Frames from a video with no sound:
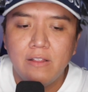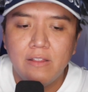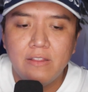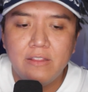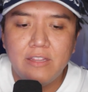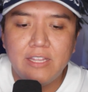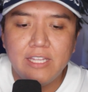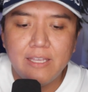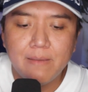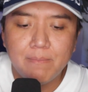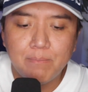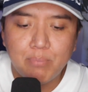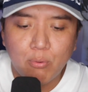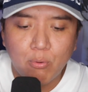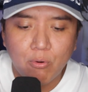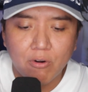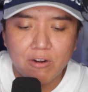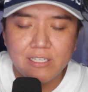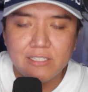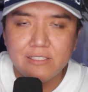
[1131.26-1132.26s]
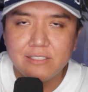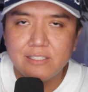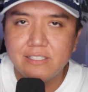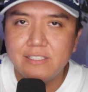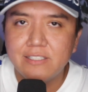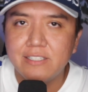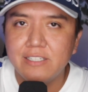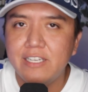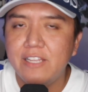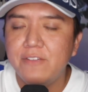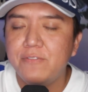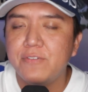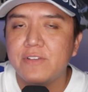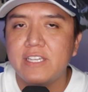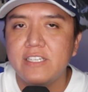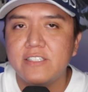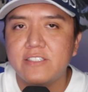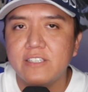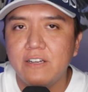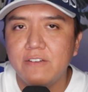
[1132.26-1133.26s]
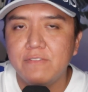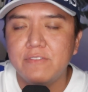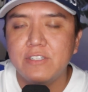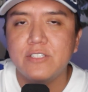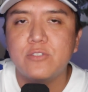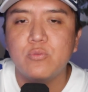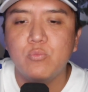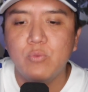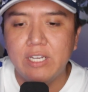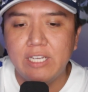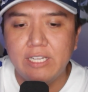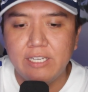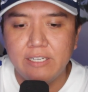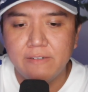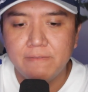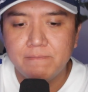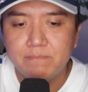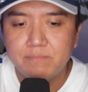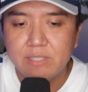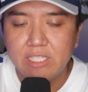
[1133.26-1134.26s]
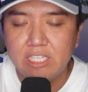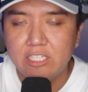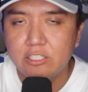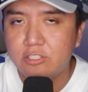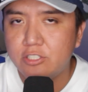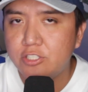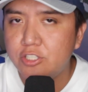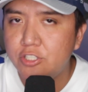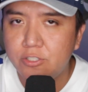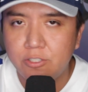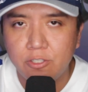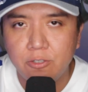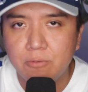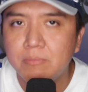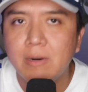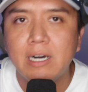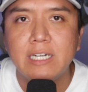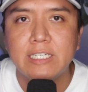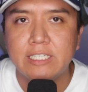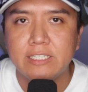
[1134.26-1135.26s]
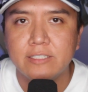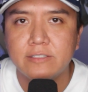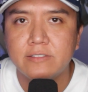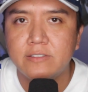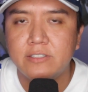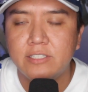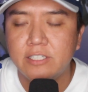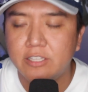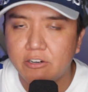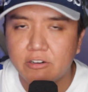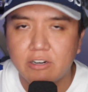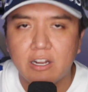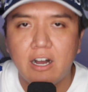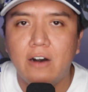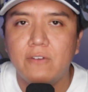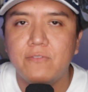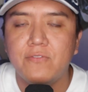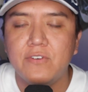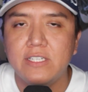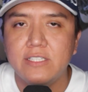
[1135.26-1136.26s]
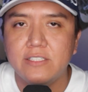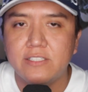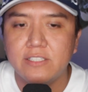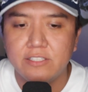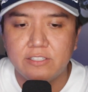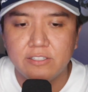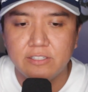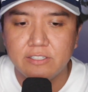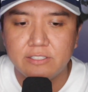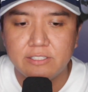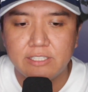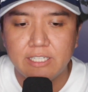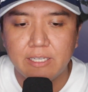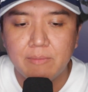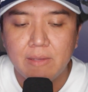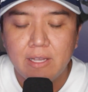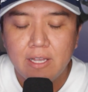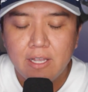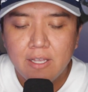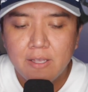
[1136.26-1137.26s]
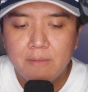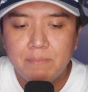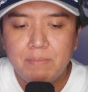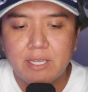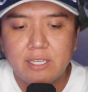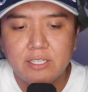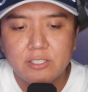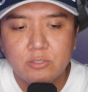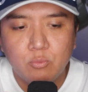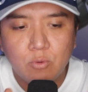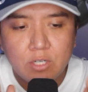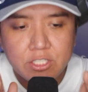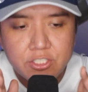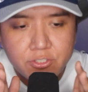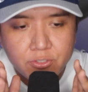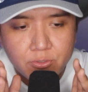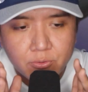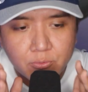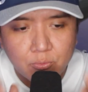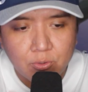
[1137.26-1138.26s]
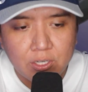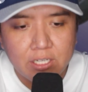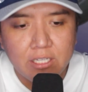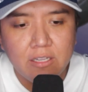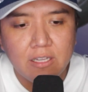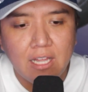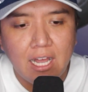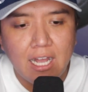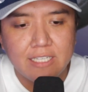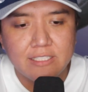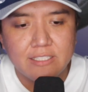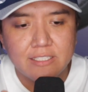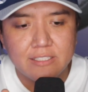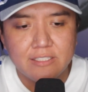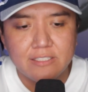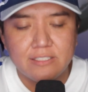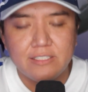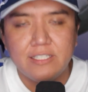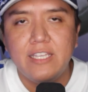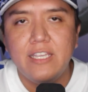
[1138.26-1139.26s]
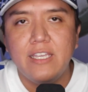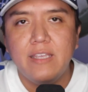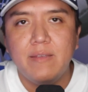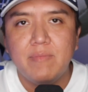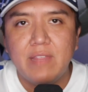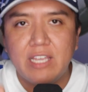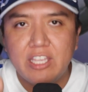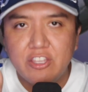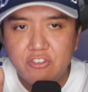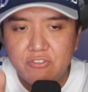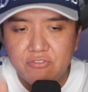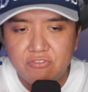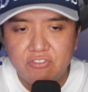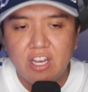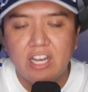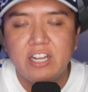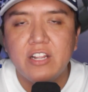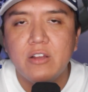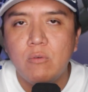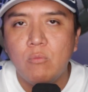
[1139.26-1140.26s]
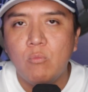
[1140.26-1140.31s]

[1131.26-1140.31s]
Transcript: The importance and significance of this win is humongous to their confidence and to this team. Because once you realize as a team that you've done it